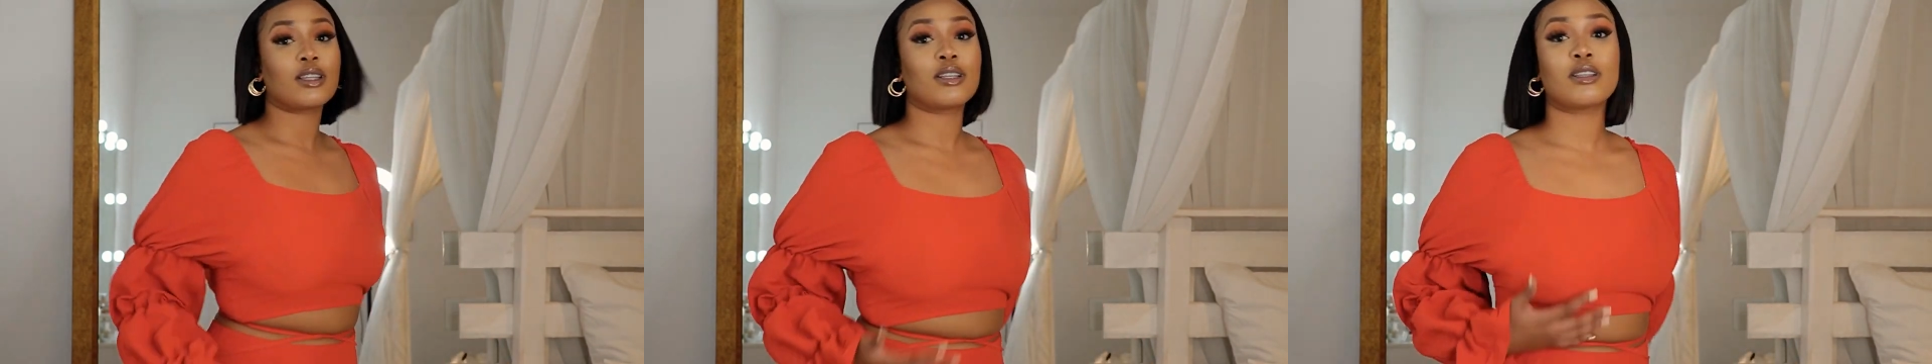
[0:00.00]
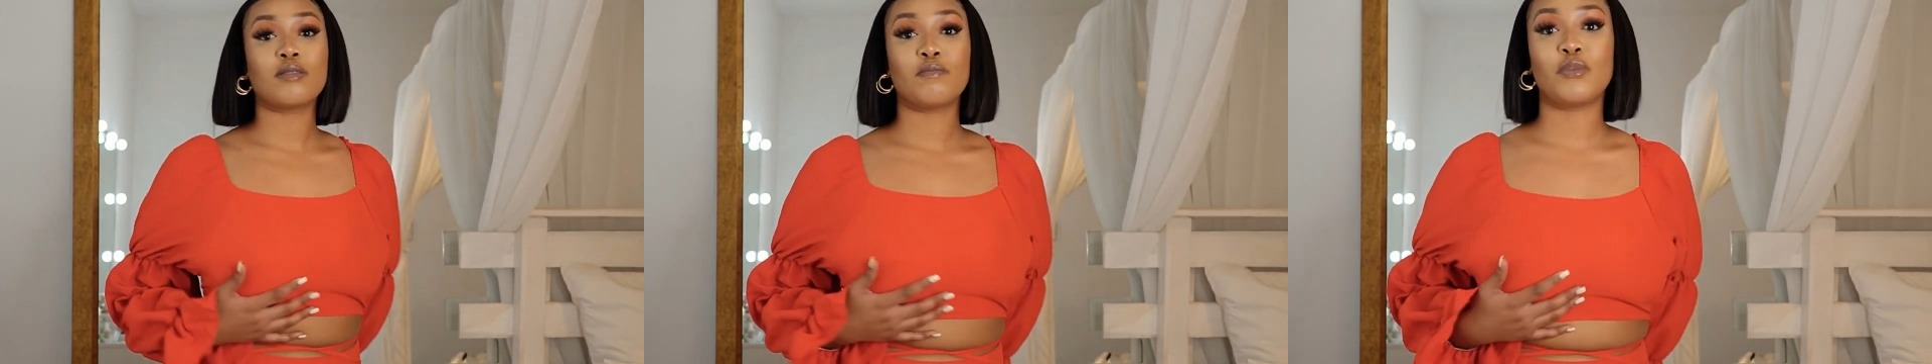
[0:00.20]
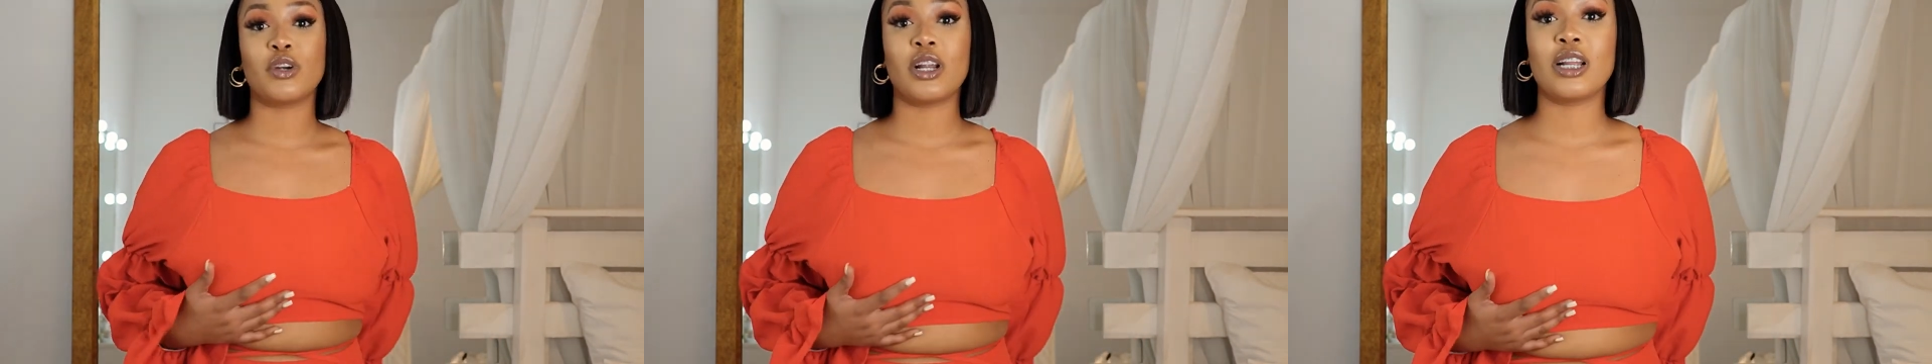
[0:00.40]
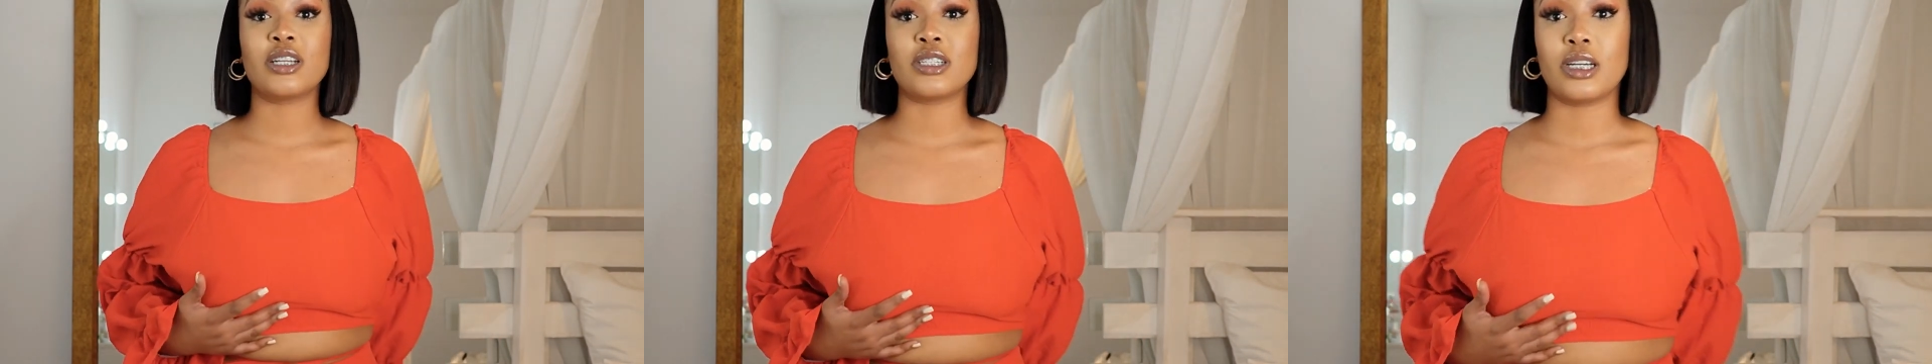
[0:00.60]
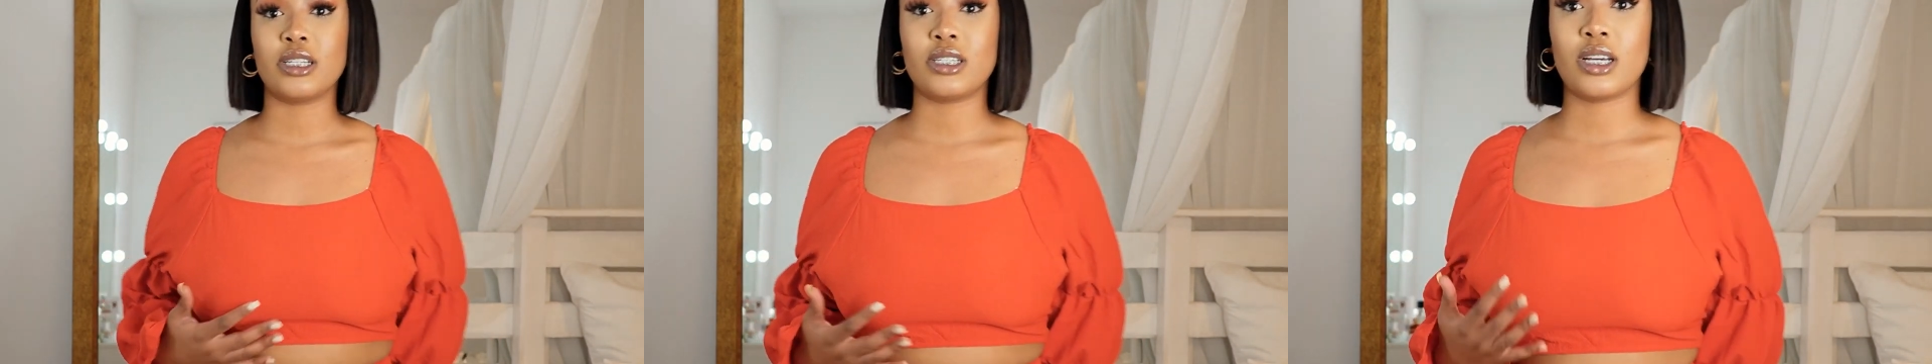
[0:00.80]
this is a
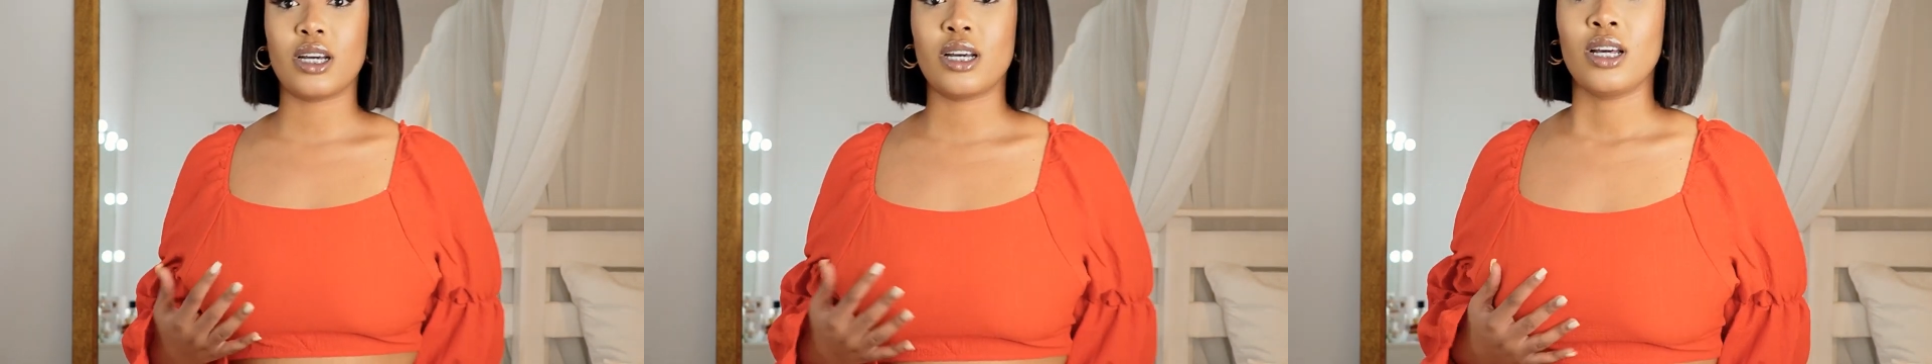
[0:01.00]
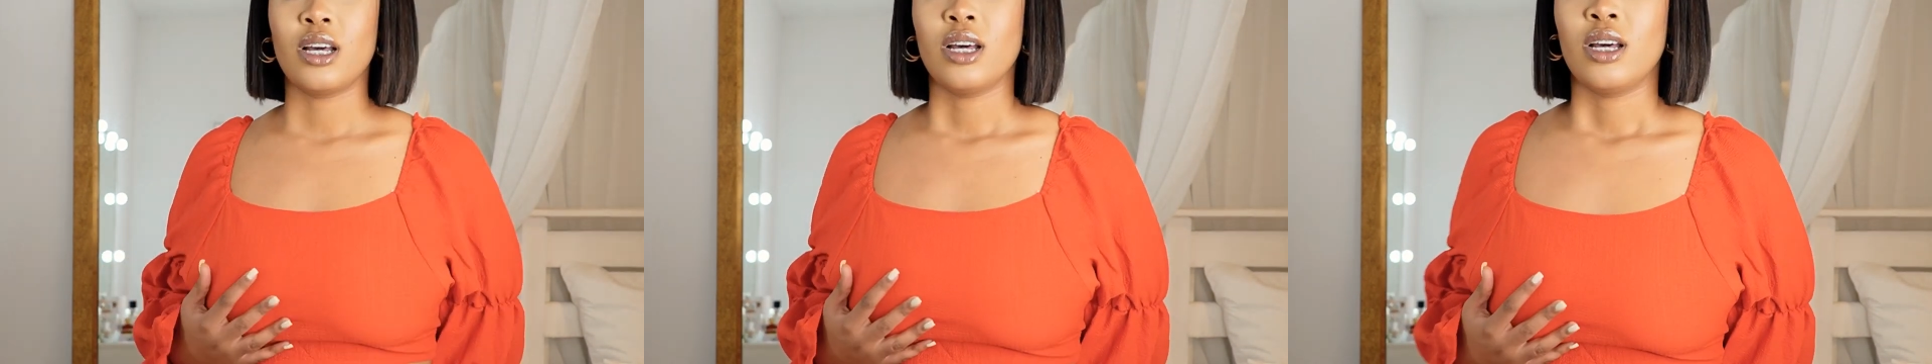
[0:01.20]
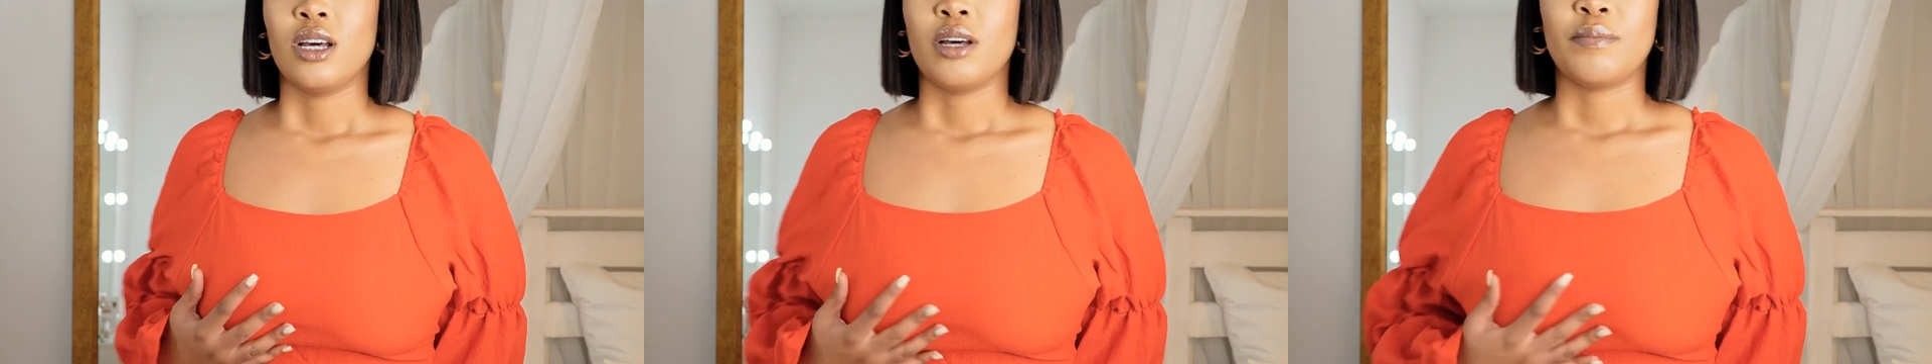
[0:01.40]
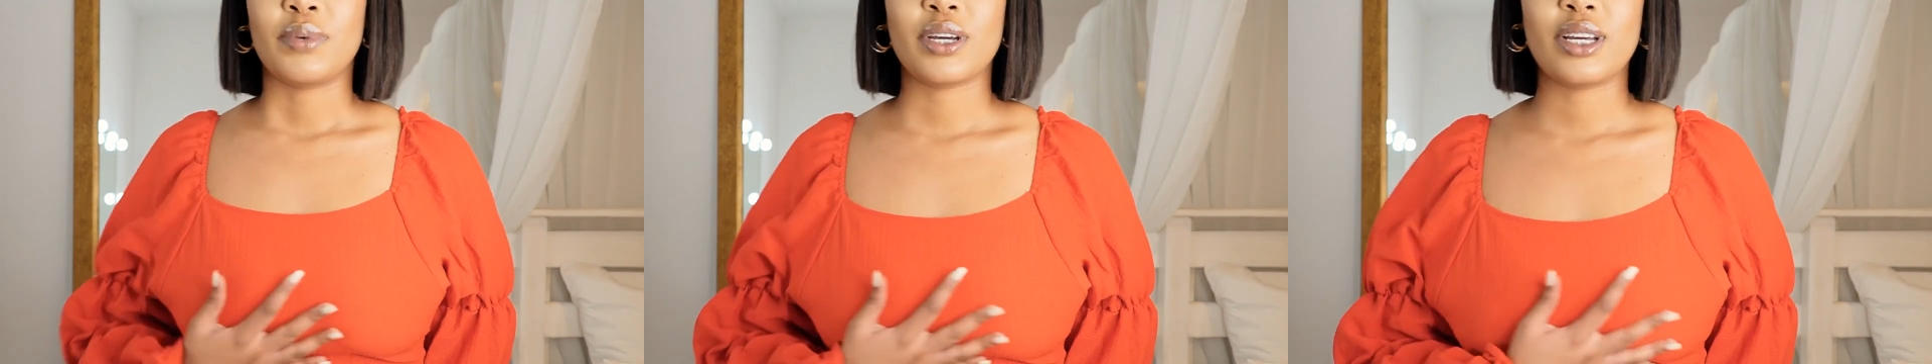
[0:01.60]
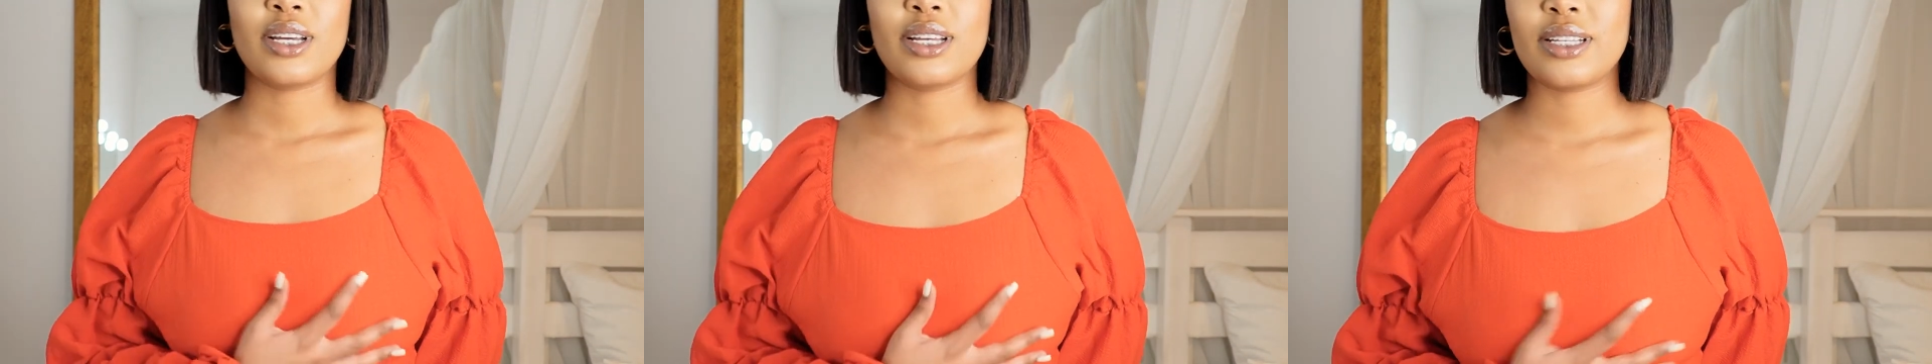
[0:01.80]
brilliant idea,
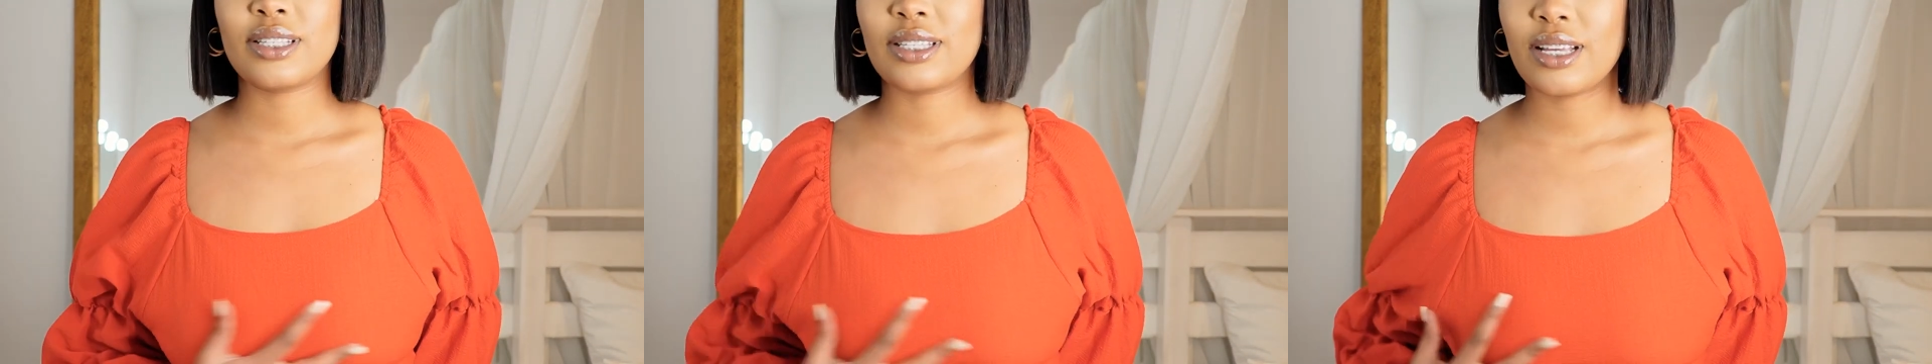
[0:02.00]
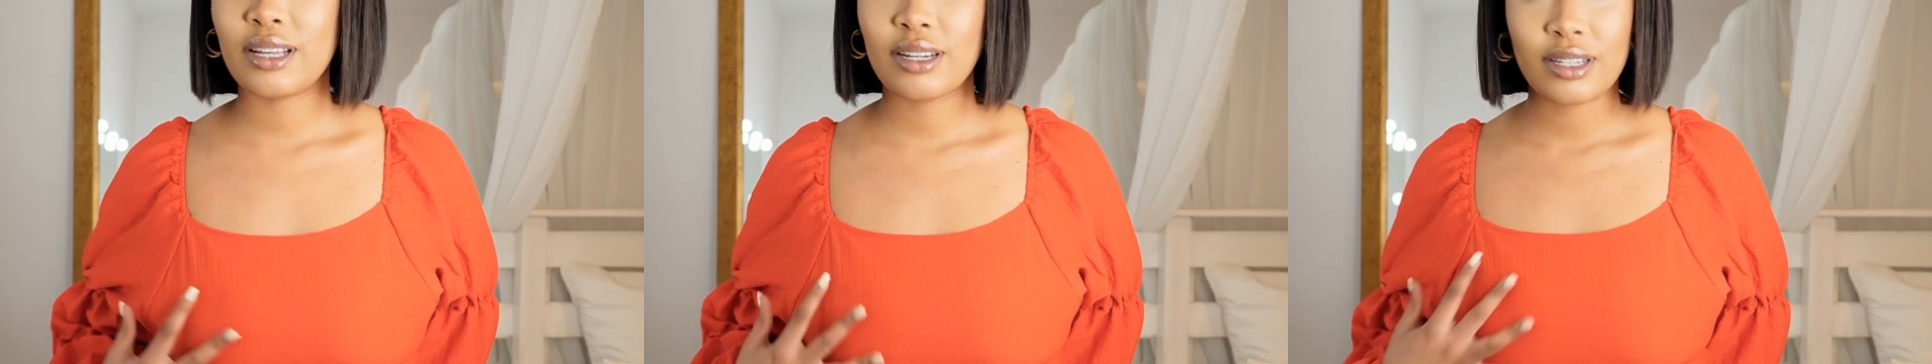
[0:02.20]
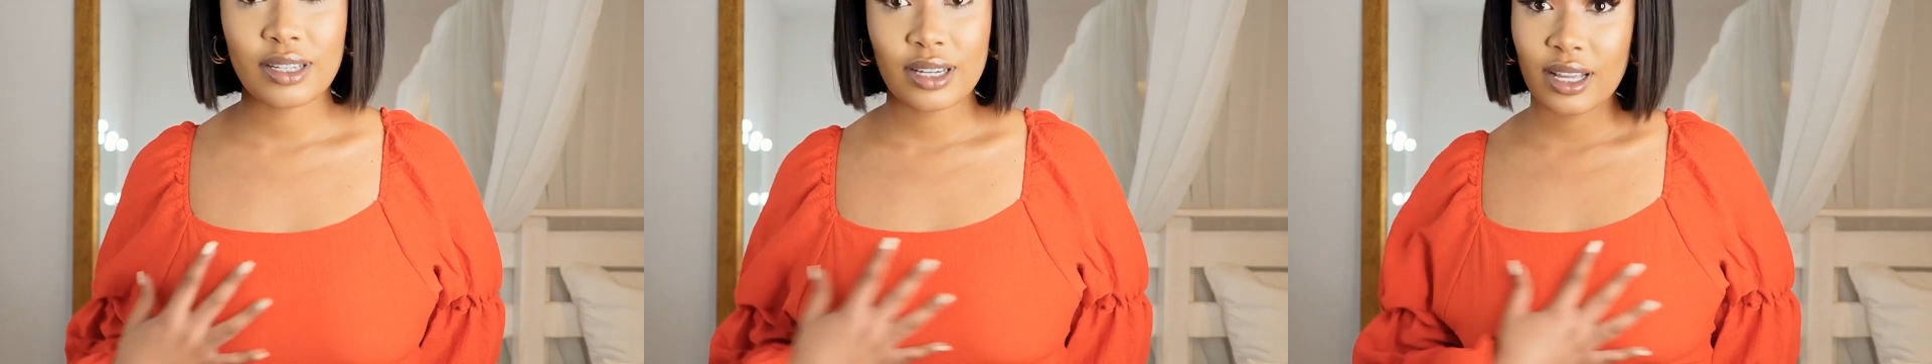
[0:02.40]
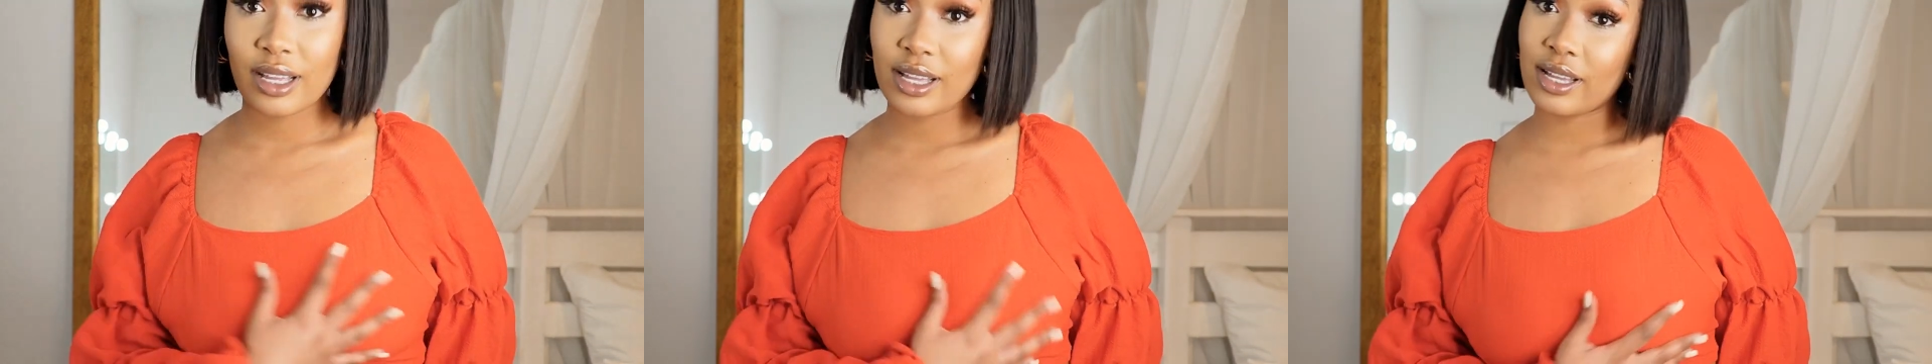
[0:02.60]
because in